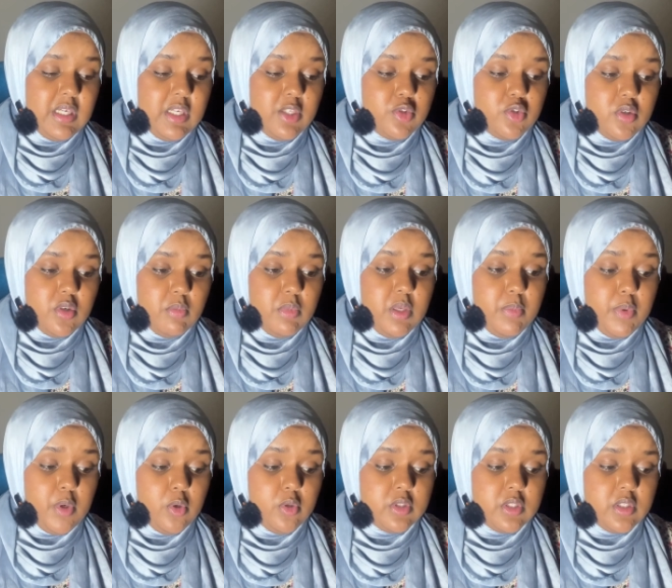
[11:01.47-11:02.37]
extremely
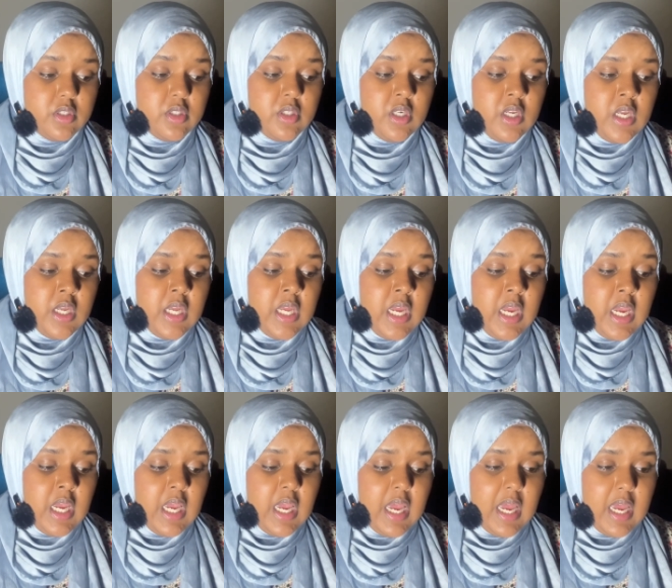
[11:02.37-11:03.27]
potent.
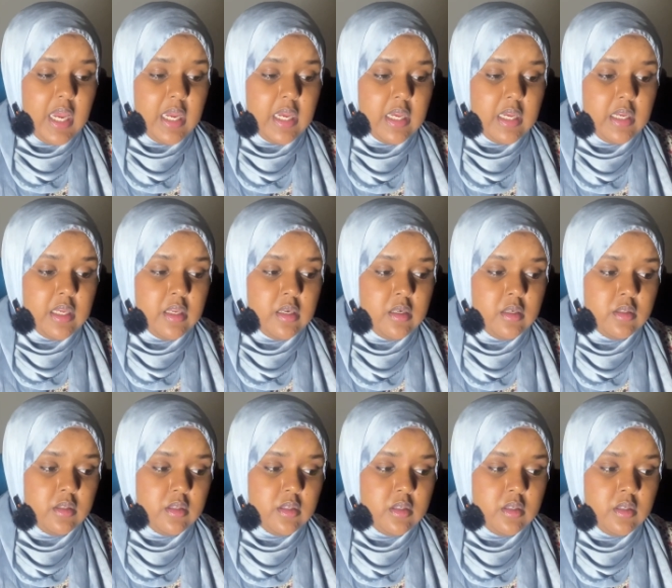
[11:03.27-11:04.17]
And
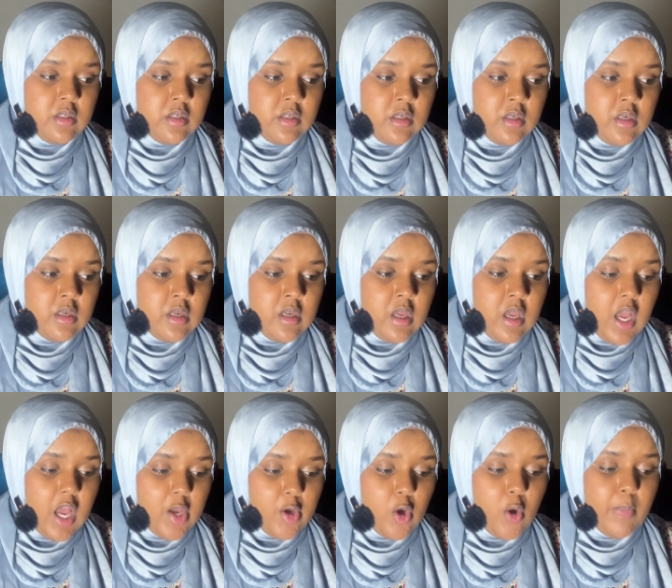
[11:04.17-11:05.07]

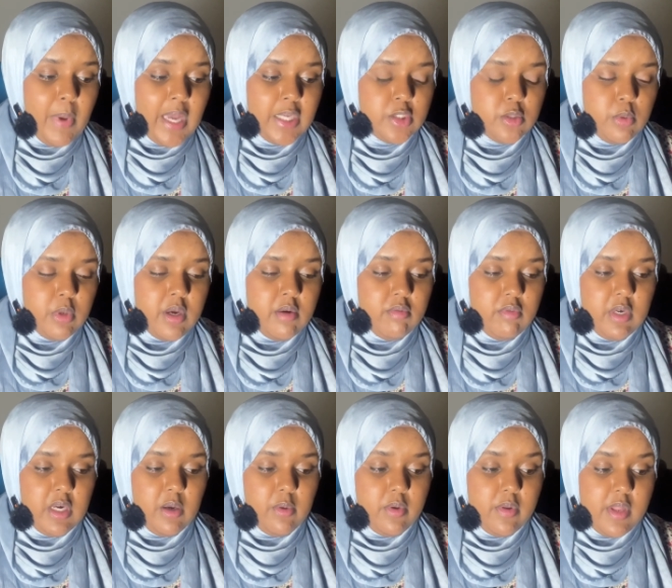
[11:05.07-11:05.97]
I go back to it every
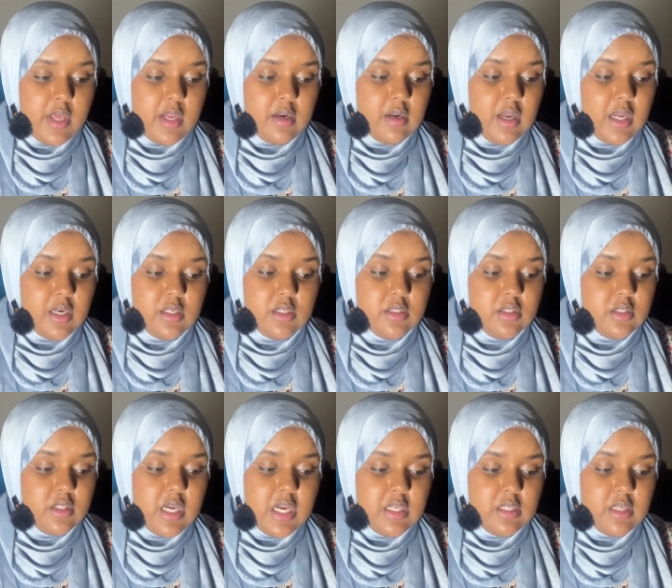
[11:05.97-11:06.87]
now and then, and
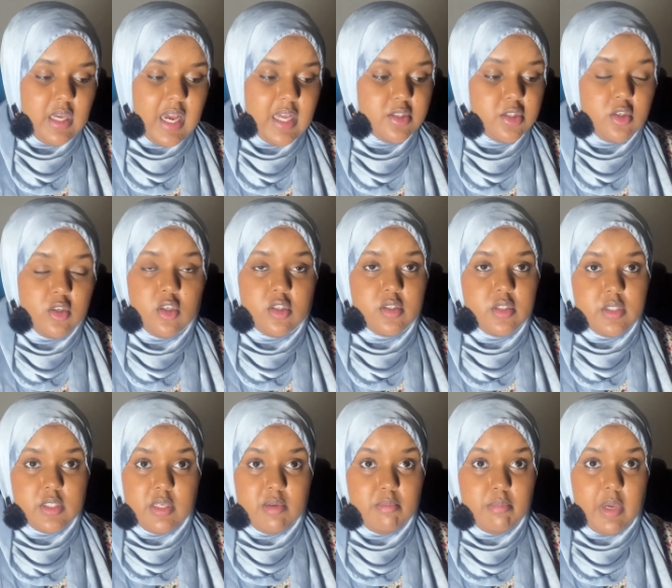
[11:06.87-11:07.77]
it hasn't lost its
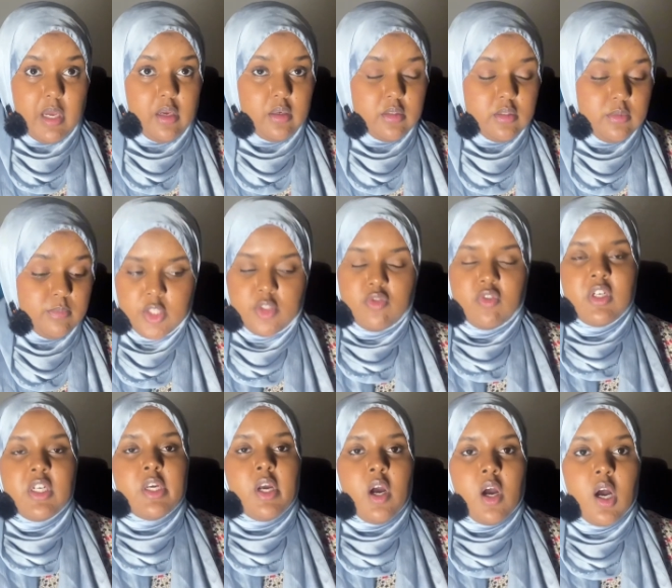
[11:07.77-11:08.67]
impact. It's
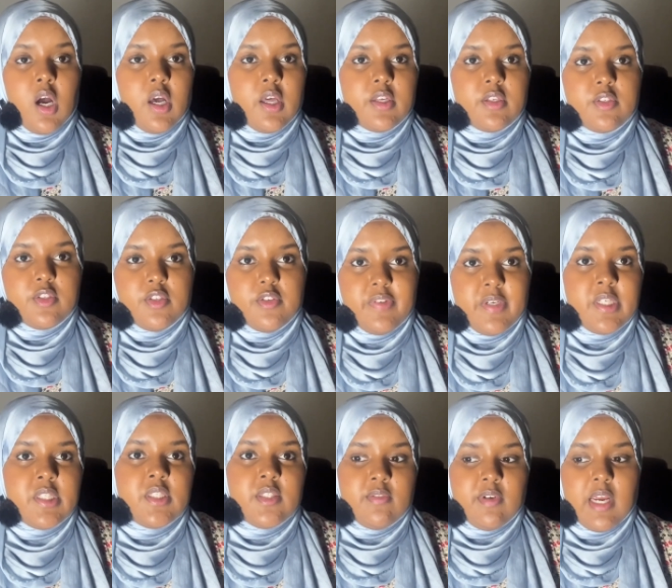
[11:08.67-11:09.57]
really hard to
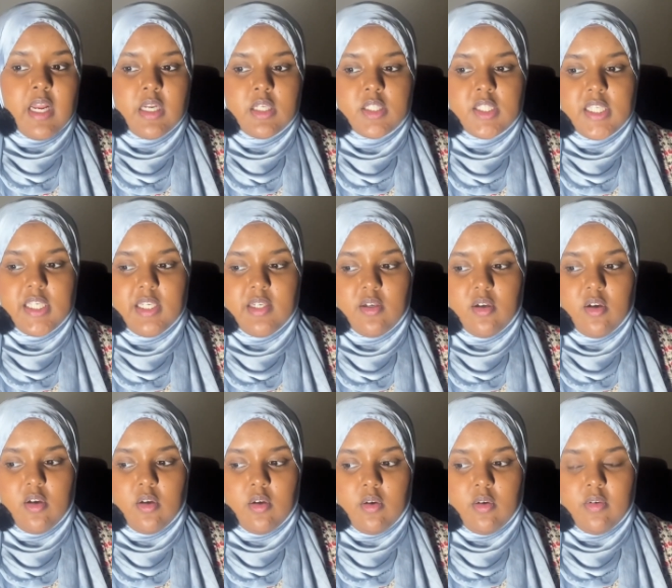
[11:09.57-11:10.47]
face the reality
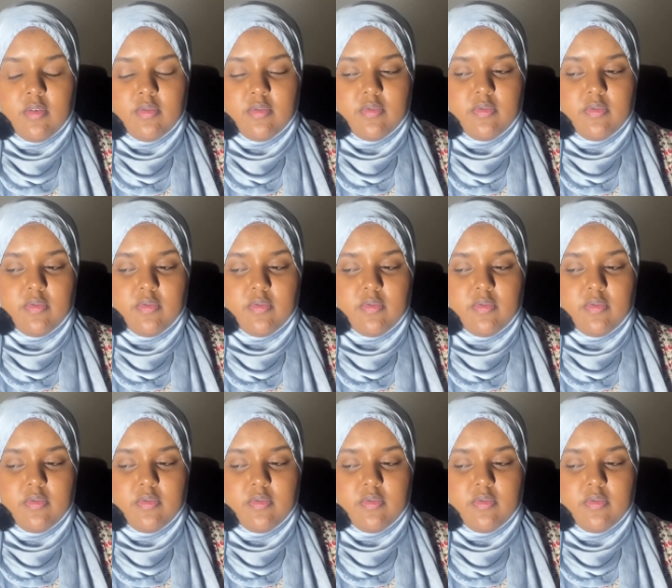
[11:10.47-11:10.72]
of